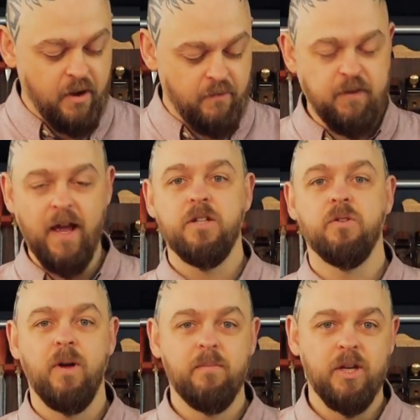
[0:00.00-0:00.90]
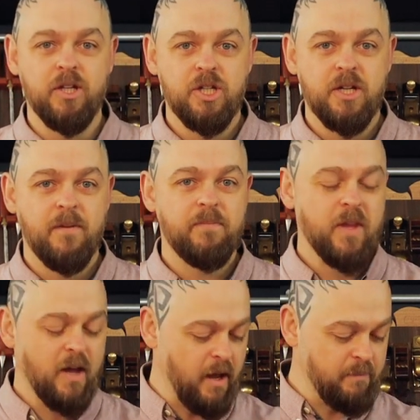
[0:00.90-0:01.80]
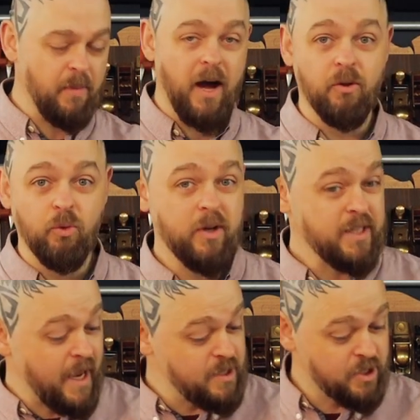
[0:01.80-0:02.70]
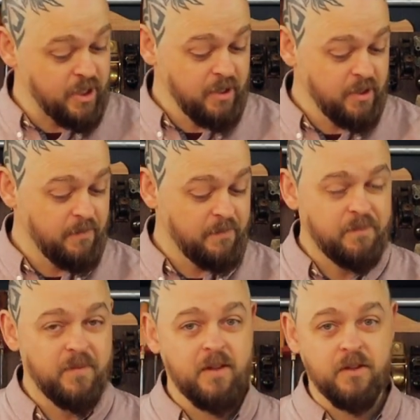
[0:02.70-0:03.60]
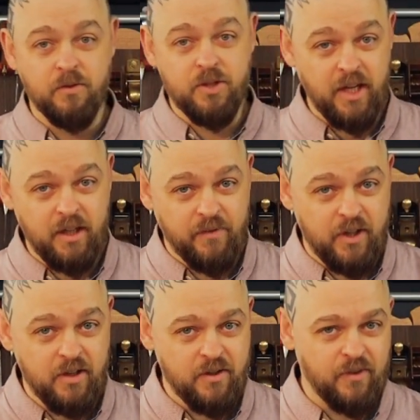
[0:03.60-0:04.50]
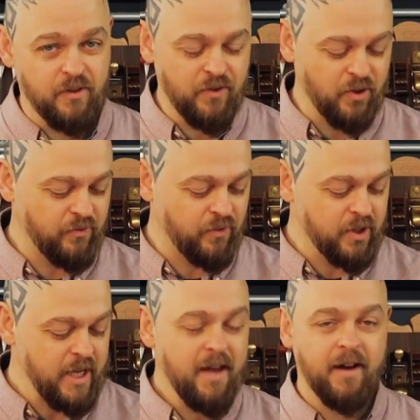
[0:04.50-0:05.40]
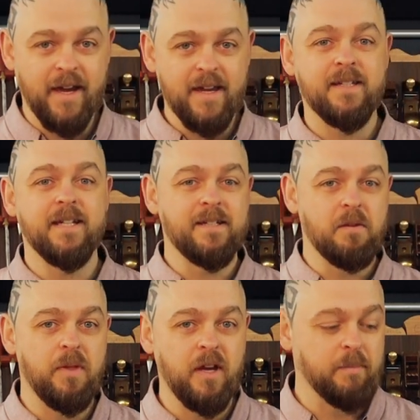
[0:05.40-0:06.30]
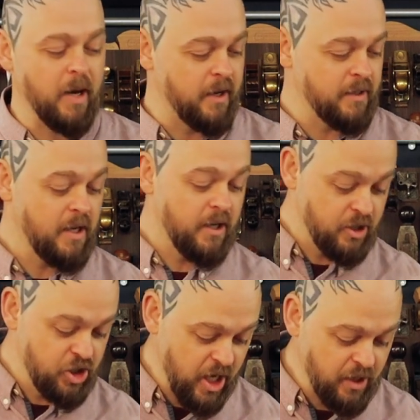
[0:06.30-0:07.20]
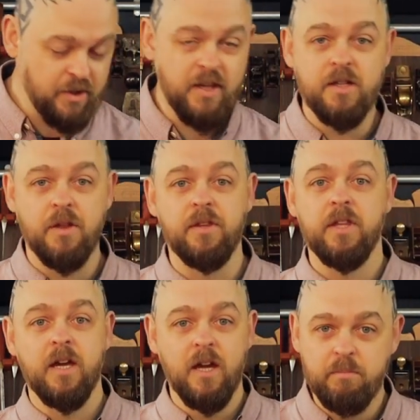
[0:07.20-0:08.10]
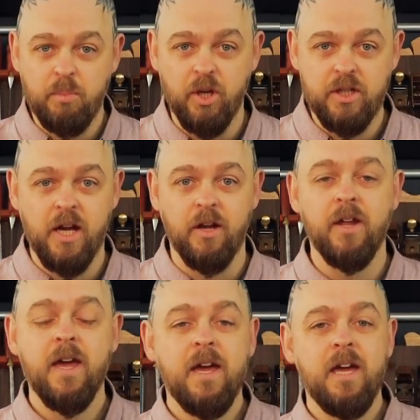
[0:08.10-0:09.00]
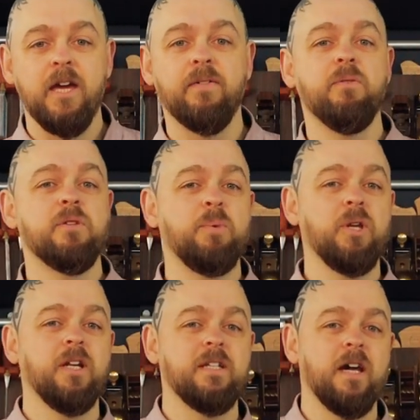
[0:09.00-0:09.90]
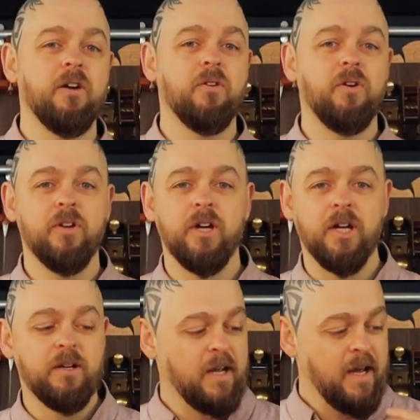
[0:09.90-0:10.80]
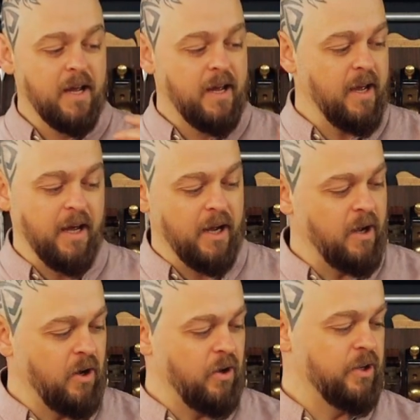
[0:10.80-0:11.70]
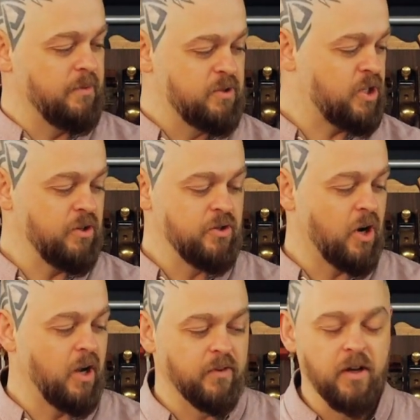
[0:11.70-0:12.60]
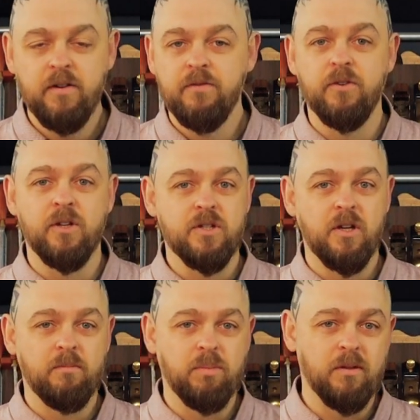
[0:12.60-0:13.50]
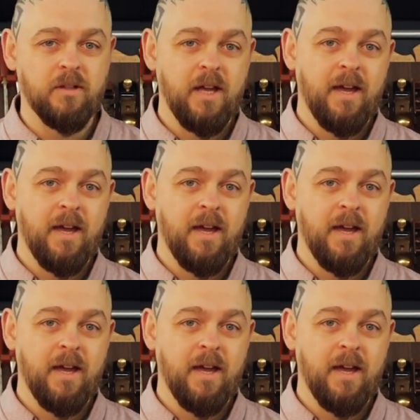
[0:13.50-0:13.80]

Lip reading: flat on my bench. I always hesitate. You'll see in the videos if you look for it. I hesitate and think about it, check that there's nothing there and put it down. If I was putting it down on a screwdriver, for example,